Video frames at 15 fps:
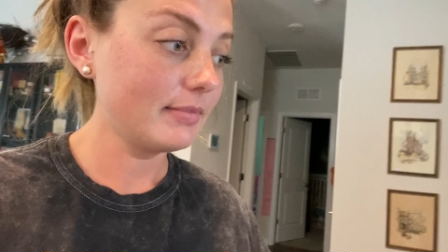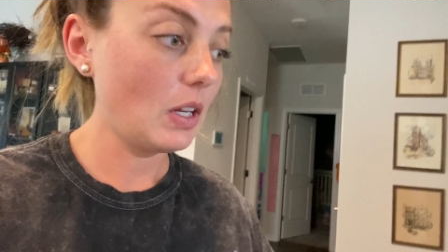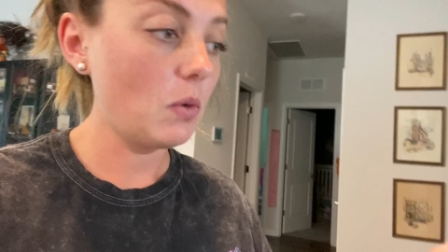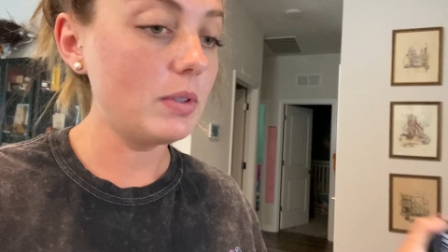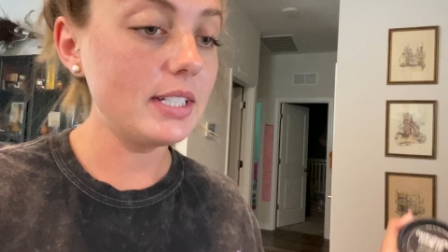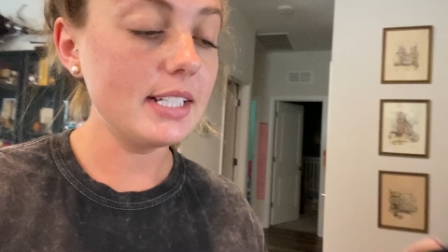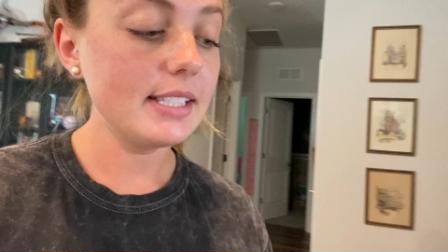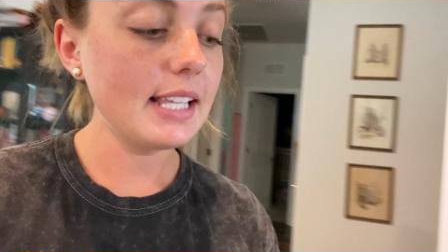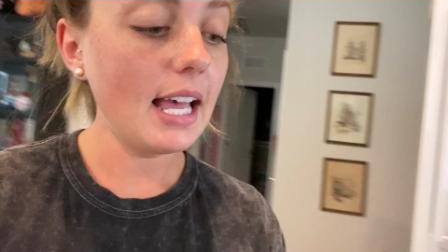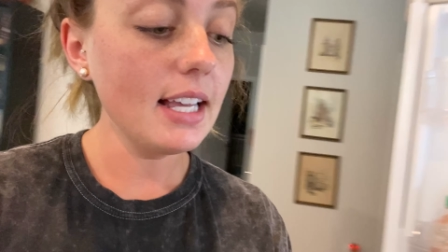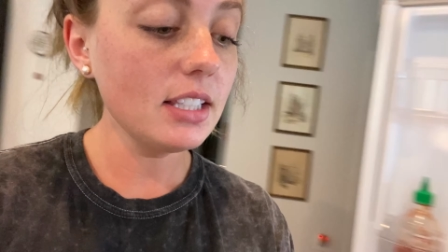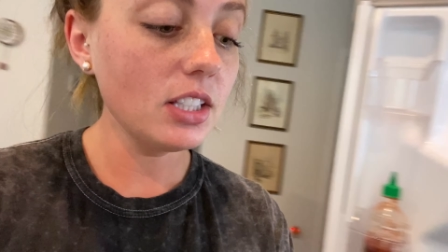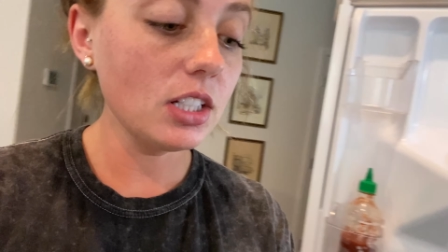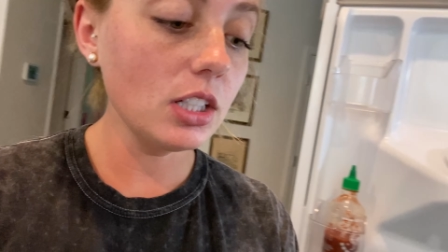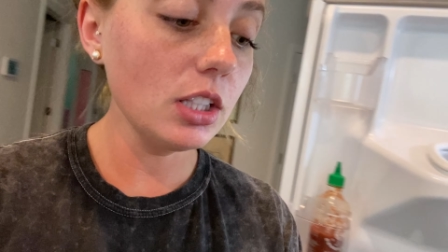when
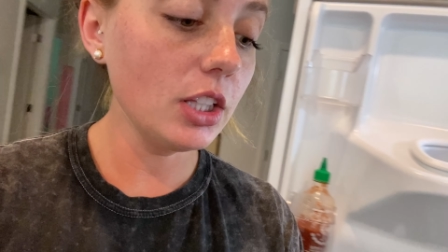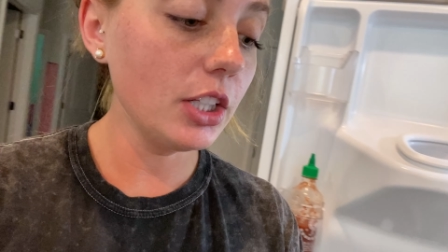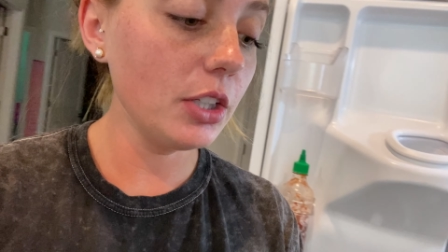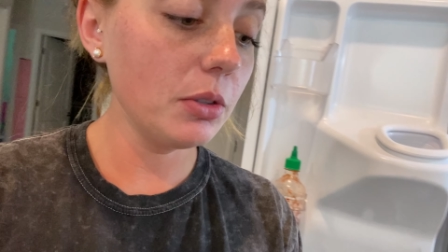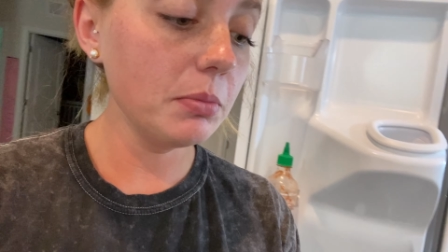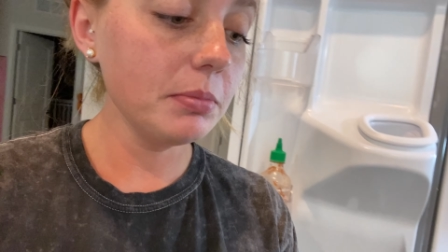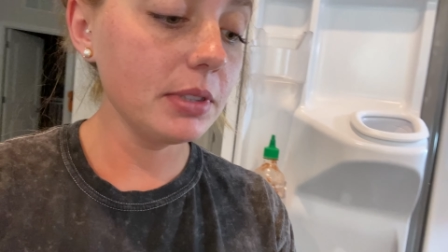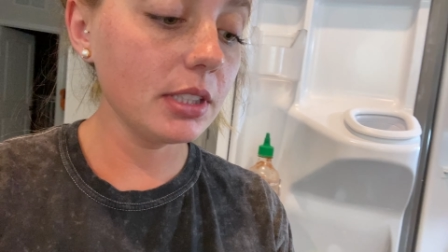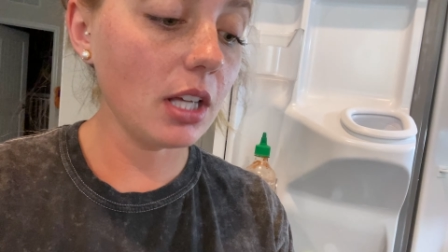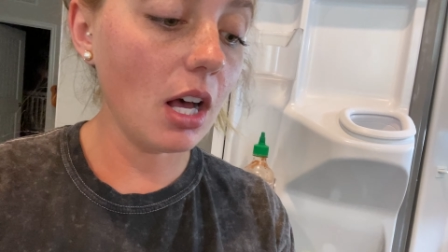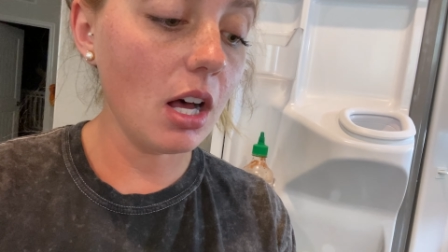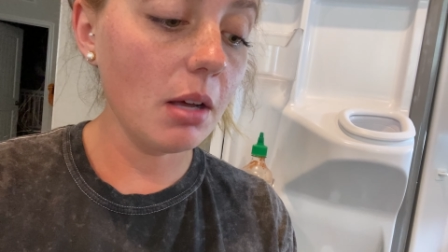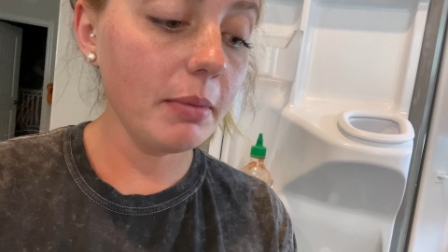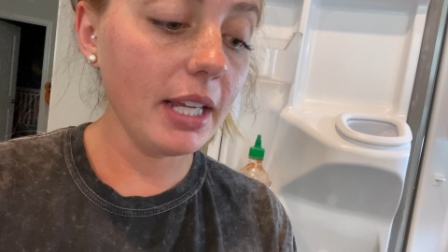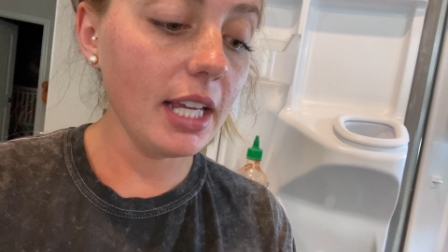disaster looms,
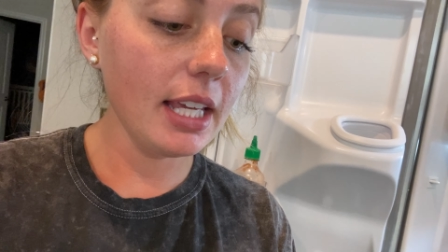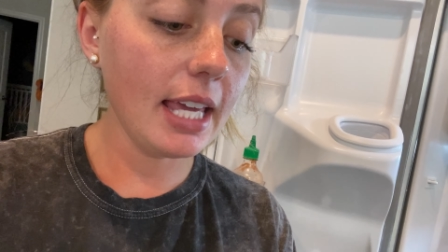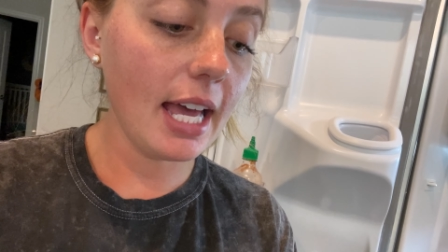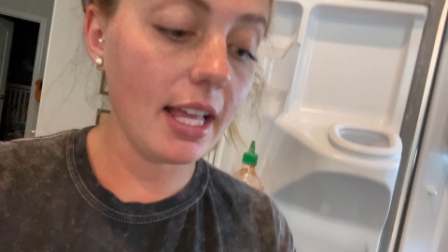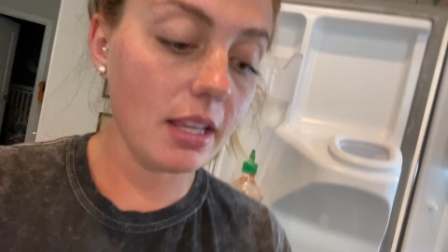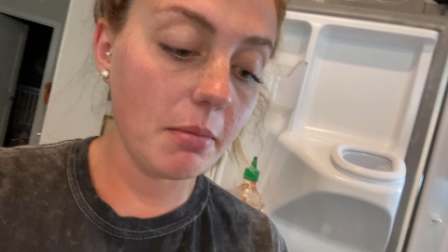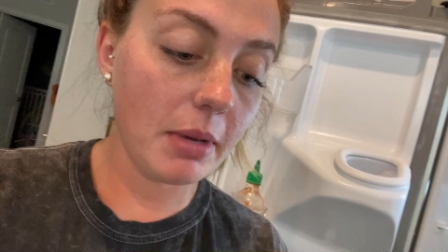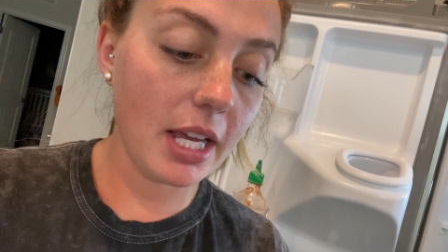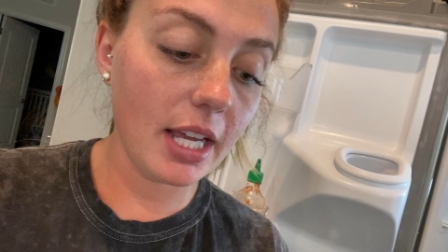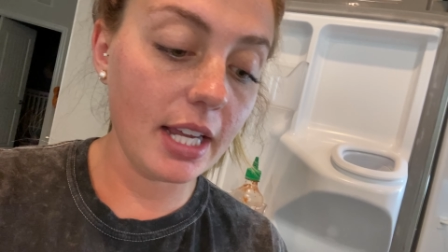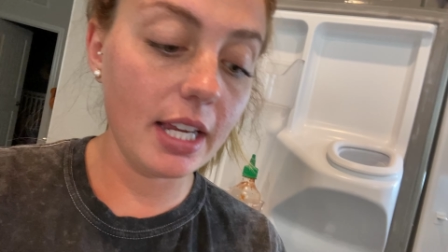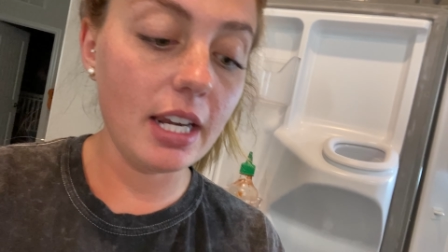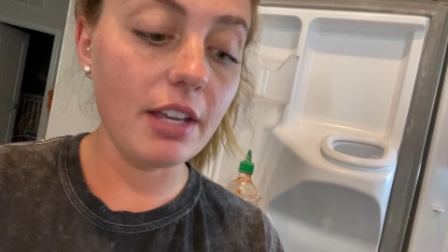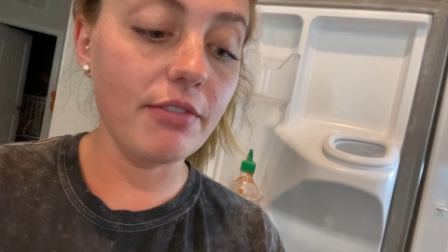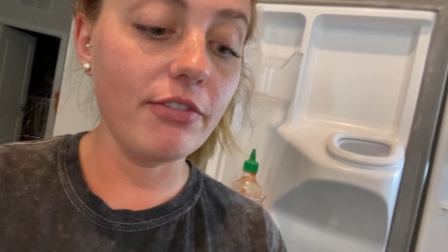calming
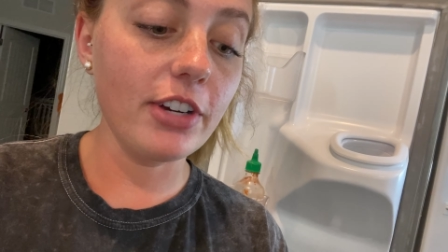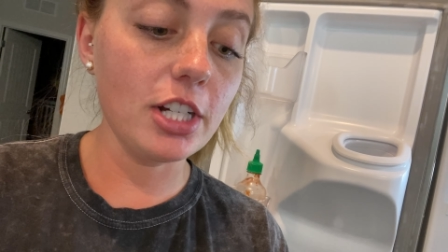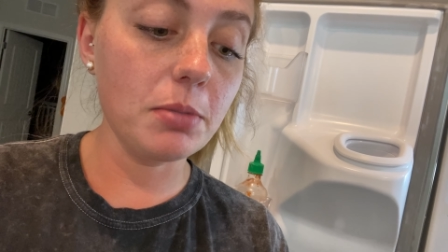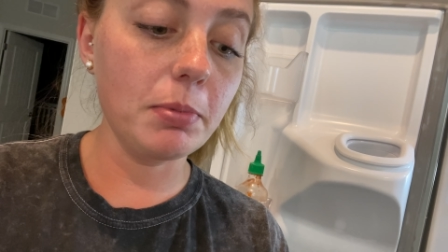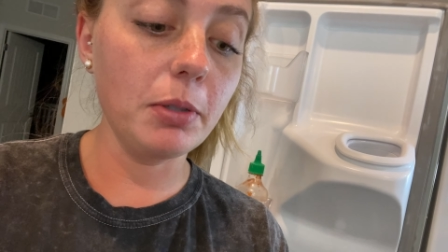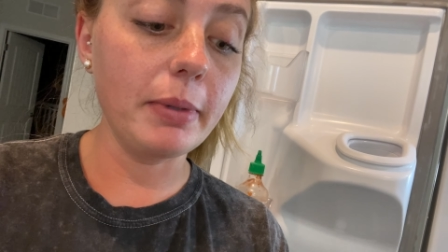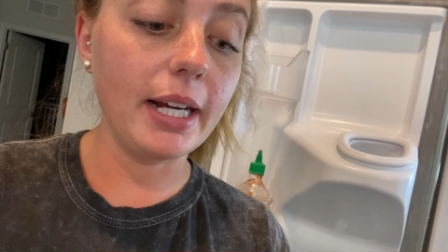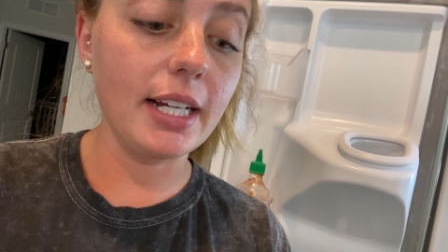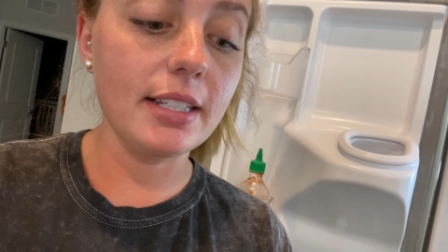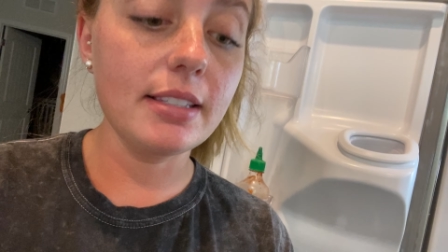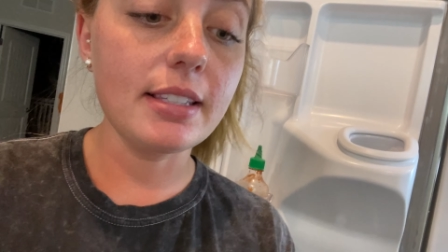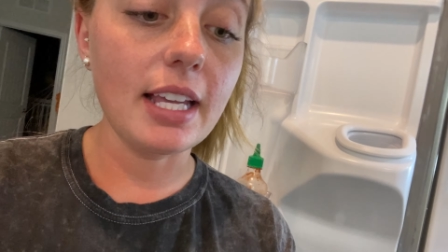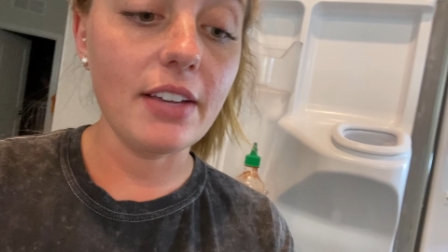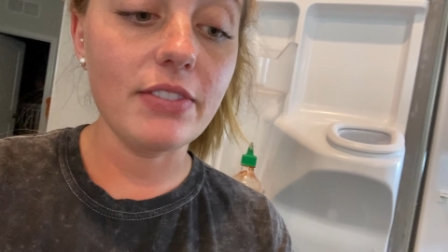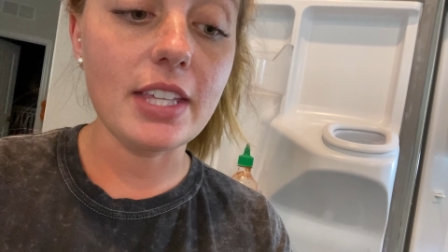calamine and fresh blueberries
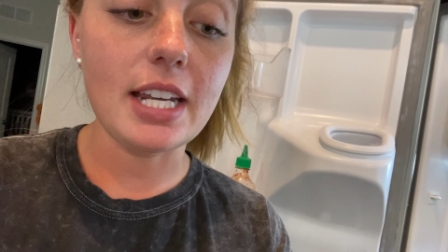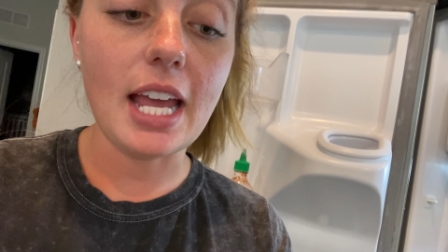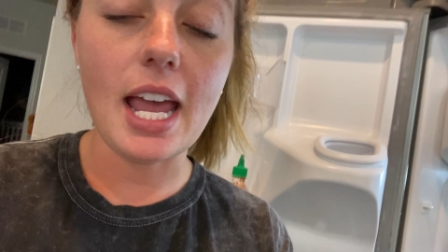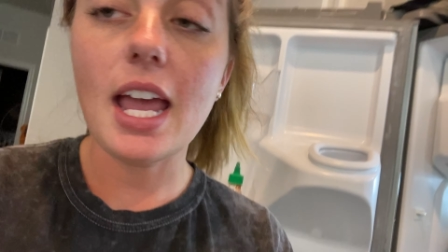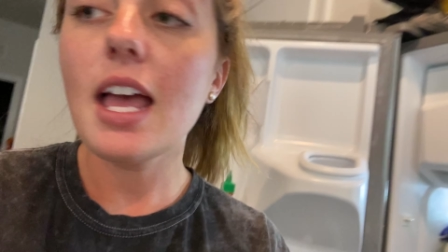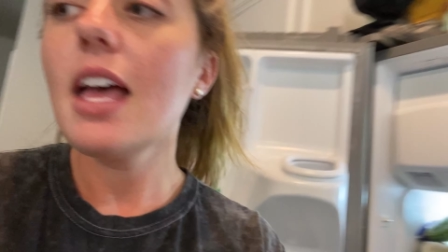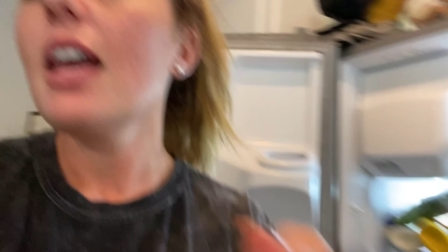save the day.